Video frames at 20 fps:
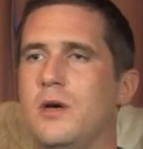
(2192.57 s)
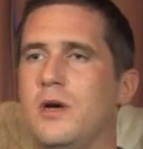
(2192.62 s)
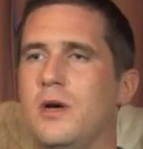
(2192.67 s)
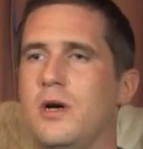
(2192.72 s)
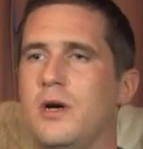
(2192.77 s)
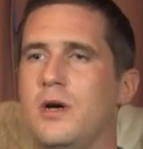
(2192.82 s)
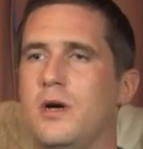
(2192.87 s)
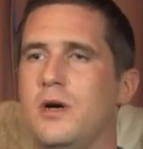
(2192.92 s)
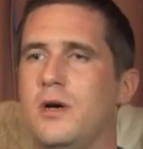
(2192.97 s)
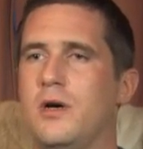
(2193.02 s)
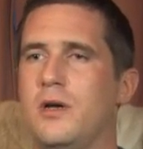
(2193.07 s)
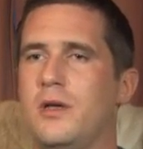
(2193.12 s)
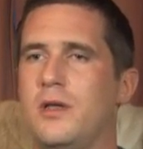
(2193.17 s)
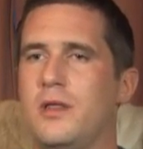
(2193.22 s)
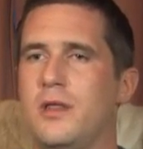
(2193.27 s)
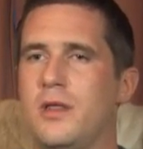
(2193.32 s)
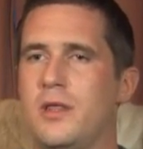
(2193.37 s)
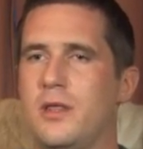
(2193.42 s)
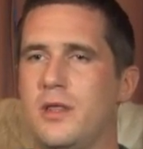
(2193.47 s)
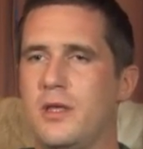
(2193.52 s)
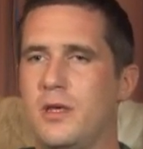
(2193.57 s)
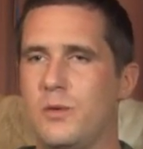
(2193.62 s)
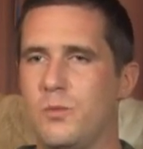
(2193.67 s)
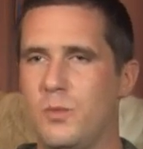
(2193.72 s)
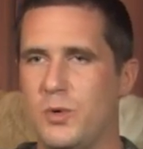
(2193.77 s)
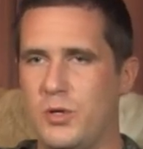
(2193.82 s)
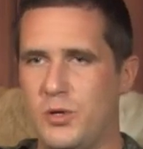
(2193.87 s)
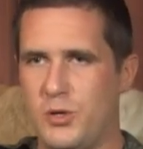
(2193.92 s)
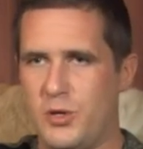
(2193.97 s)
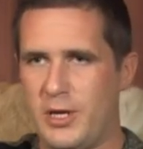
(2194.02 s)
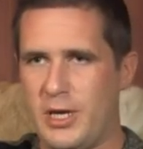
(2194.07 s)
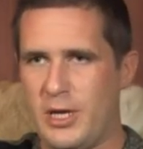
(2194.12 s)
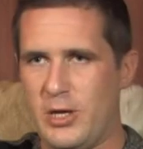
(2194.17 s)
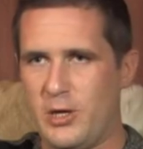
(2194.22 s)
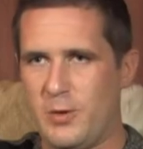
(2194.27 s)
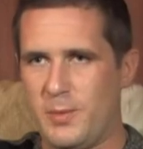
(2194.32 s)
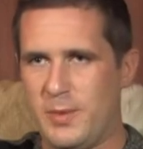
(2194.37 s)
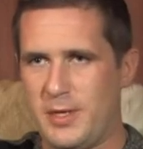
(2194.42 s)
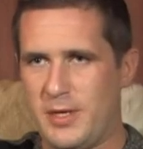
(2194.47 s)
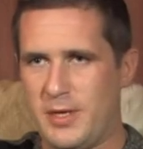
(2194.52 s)
Uh, when you
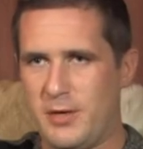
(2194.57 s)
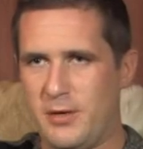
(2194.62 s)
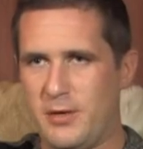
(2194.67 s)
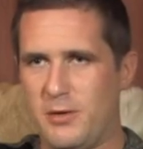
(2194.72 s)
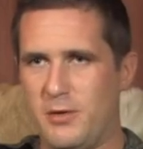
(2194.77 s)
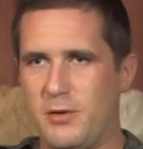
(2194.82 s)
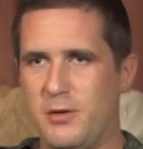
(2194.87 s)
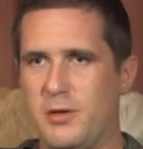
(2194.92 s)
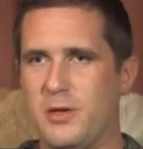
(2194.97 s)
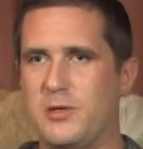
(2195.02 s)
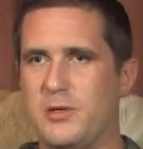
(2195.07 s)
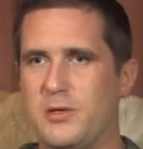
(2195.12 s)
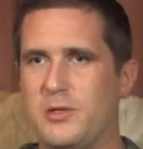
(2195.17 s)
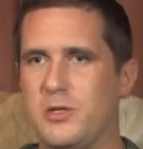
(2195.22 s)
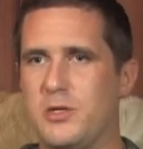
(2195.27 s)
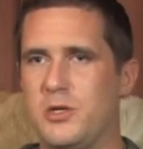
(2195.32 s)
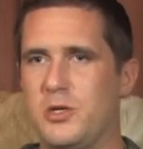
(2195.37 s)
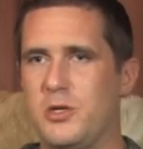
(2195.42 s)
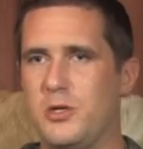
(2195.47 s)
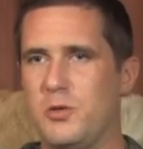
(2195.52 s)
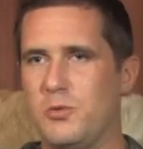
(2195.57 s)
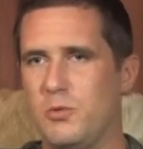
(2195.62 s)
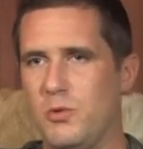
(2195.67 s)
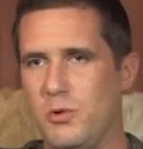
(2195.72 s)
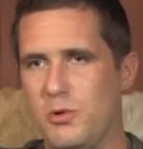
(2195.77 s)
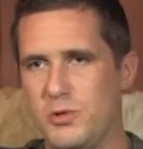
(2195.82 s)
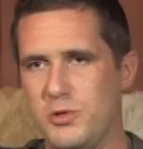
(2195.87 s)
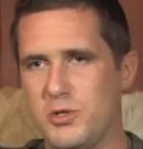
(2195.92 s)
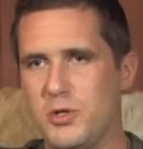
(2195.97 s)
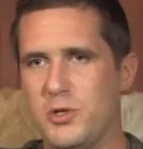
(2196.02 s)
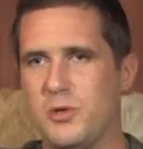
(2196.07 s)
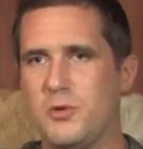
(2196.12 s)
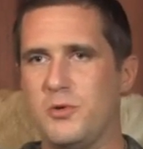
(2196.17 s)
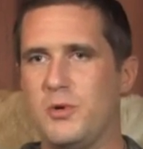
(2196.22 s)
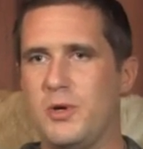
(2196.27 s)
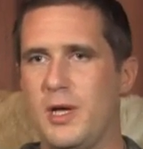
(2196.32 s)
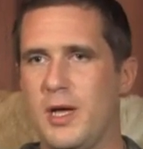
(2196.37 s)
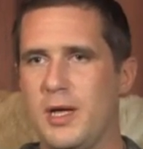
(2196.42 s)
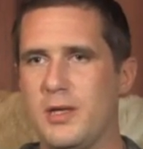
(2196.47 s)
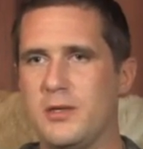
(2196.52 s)
get your material goods, you also
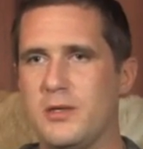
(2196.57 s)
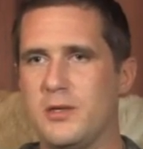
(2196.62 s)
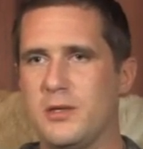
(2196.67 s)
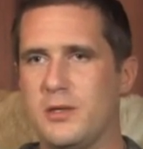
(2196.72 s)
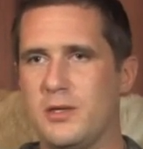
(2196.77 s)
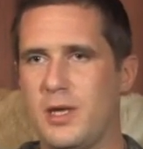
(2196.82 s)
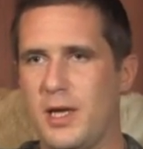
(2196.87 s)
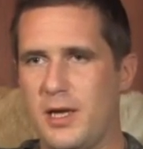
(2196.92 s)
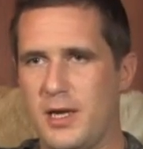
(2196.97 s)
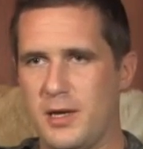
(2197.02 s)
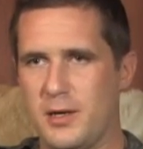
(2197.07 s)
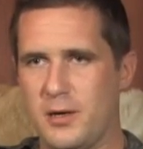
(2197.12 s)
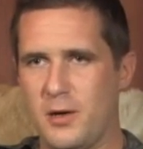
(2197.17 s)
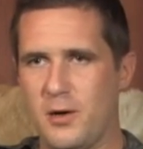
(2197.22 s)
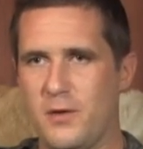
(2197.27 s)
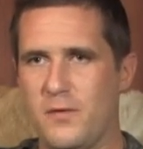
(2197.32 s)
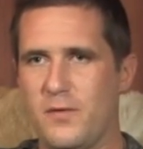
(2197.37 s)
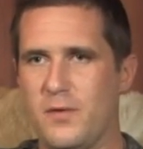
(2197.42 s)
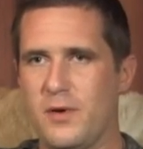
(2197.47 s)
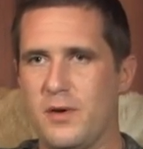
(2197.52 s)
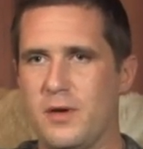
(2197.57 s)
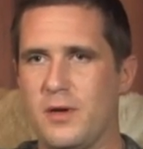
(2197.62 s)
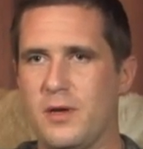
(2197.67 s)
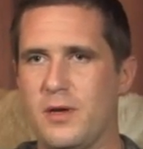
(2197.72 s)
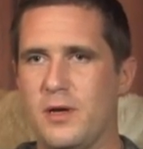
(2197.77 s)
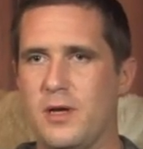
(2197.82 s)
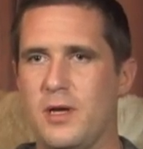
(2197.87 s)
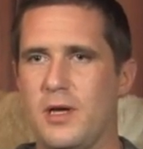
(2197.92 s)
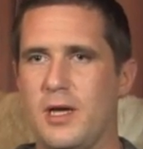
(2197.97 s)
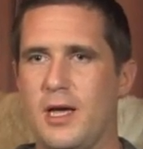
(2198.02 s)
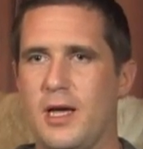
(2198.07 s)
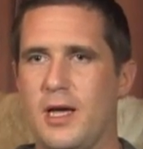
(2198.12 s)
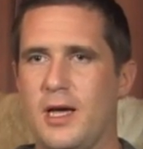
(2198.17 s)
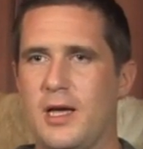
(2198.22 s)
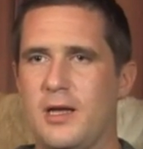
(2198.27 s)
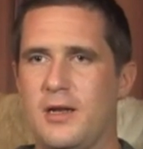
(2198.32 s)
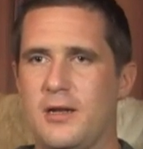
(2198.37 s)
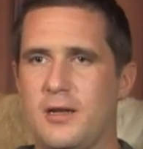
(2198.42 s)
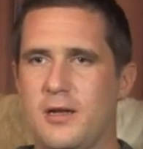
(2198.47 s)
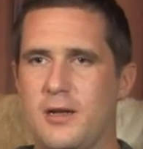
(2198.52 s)
get taken over
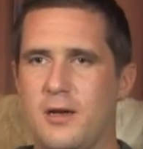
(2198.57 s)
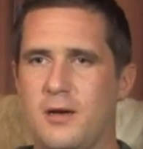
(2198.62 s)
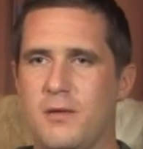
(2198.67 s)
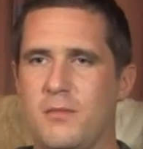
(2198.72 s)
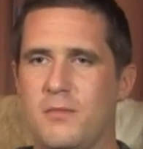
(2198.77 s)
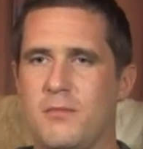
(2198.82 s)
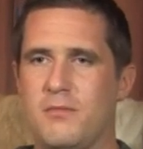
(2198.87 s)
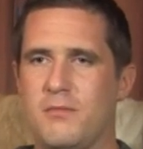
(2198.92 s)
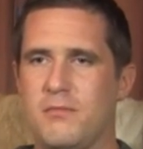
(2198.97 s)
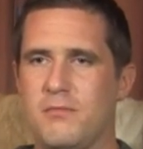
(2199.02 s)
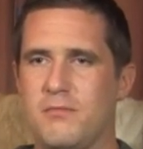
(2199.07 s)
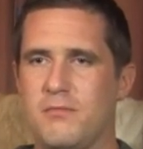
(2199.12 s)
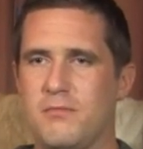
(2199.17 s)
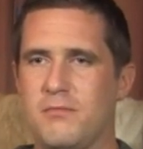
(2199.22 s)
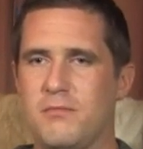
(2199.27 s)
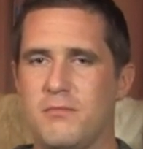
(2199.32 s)
and um,